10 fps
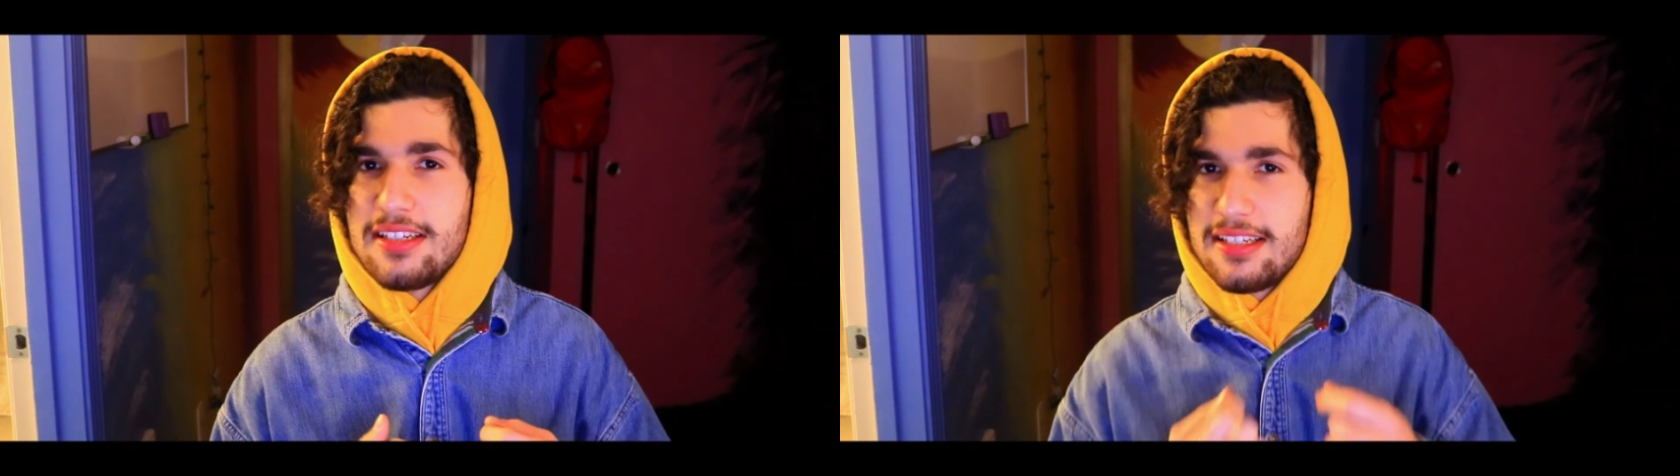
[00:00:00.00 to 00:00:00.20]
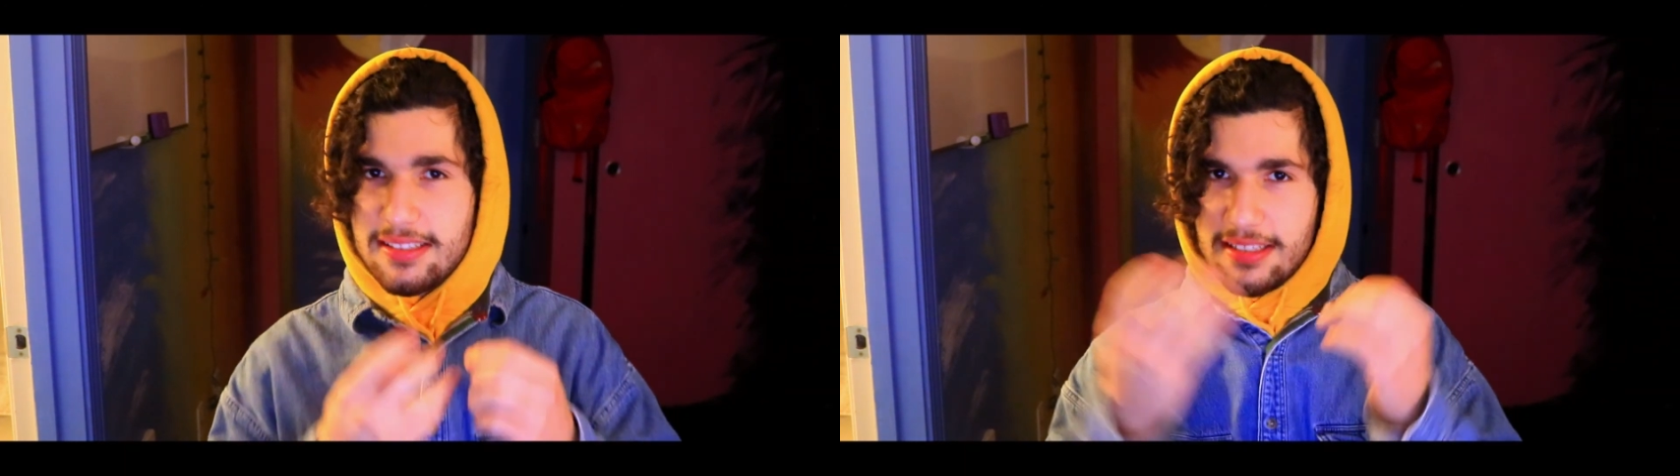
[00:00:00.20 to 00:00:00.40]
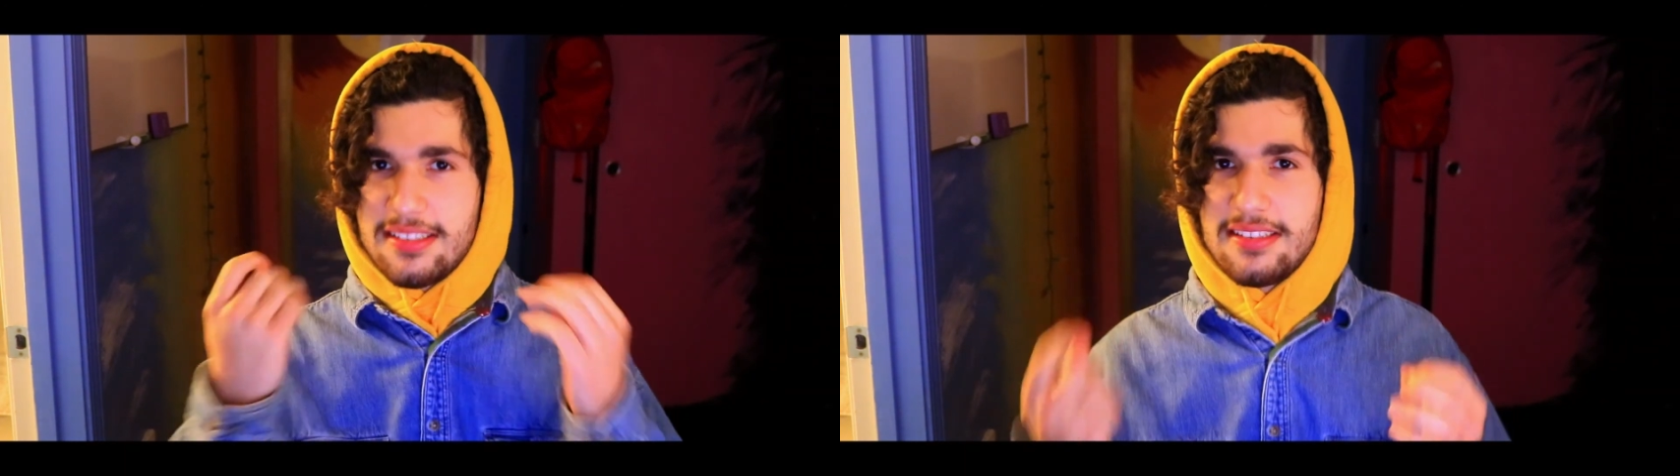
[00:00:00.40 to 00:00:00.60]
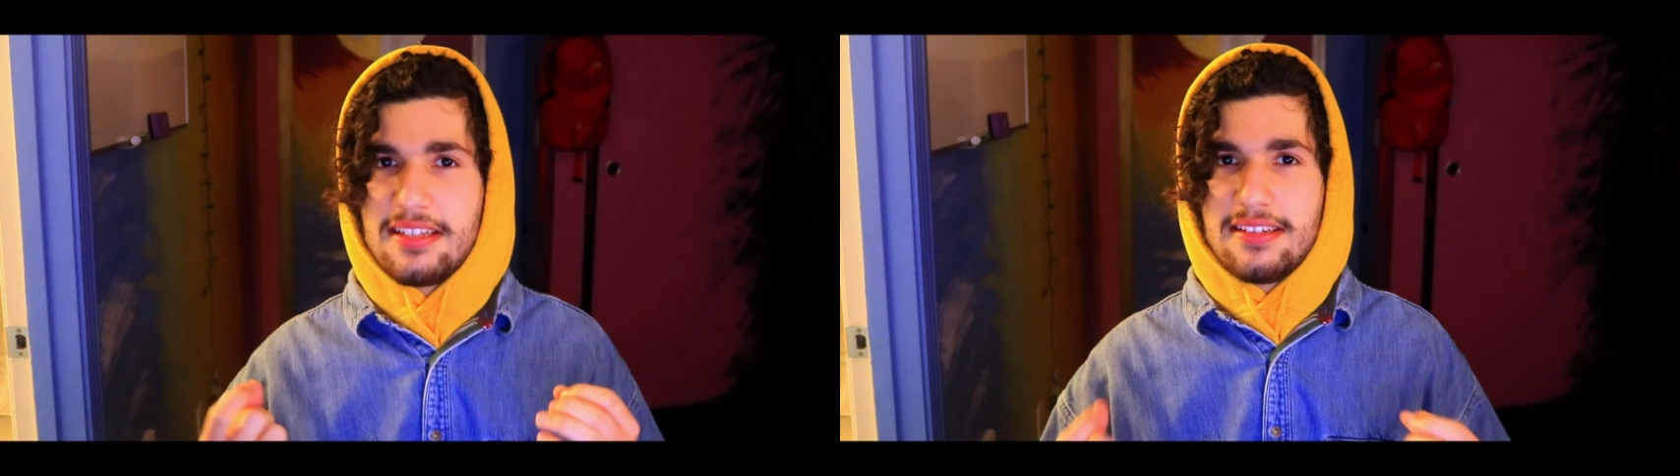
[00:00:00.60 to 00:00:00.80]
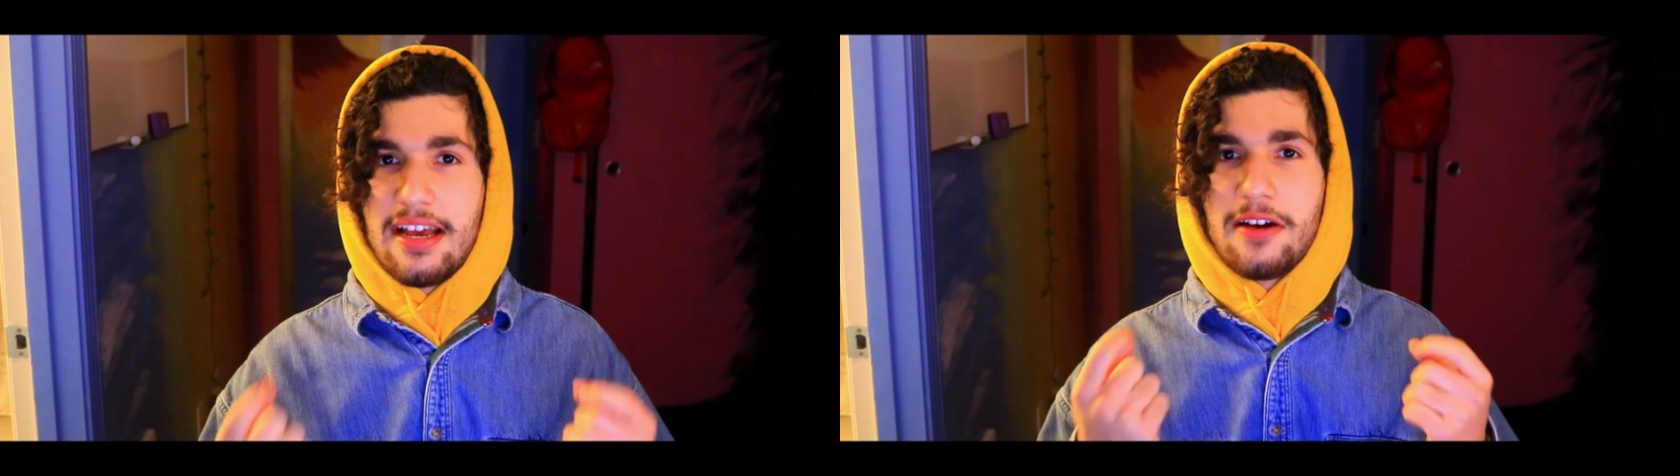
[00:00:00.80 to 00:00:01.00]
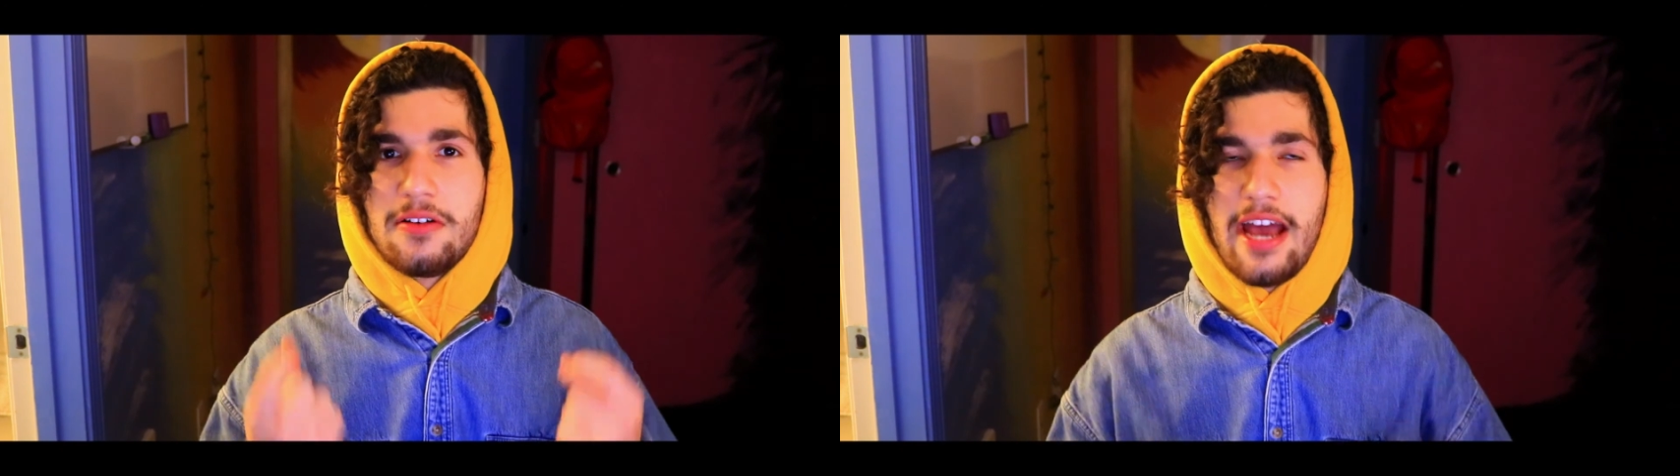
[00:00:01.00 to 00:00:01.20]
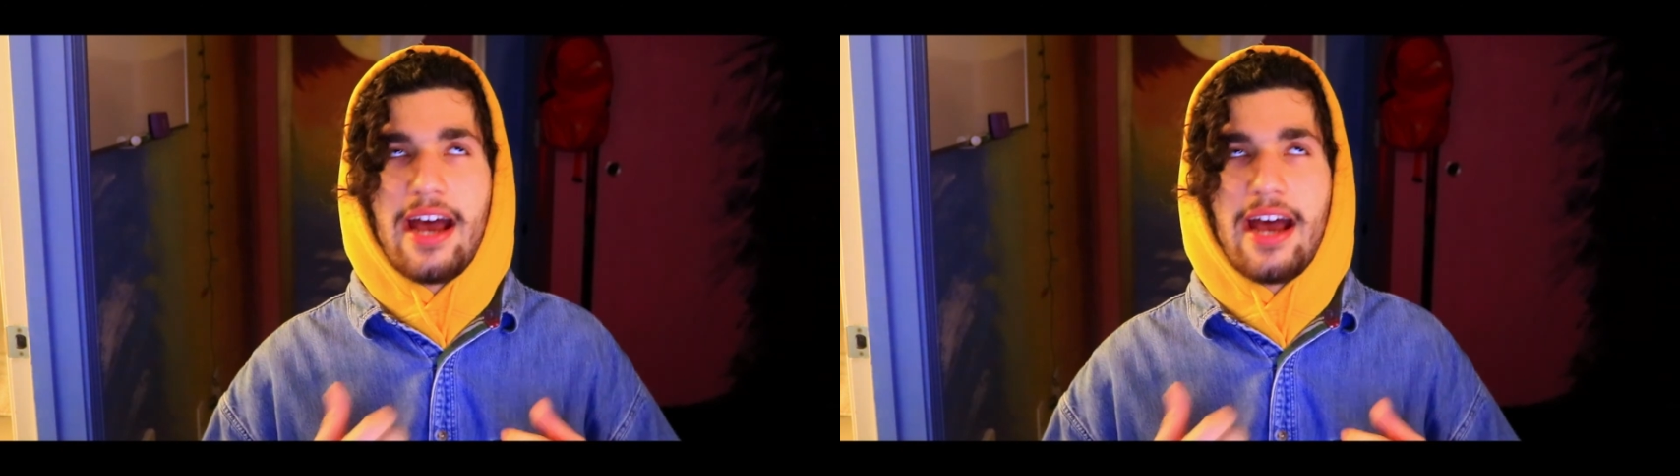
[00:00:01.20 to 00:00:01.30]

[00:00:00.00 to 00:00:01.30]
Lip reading: is a sit down,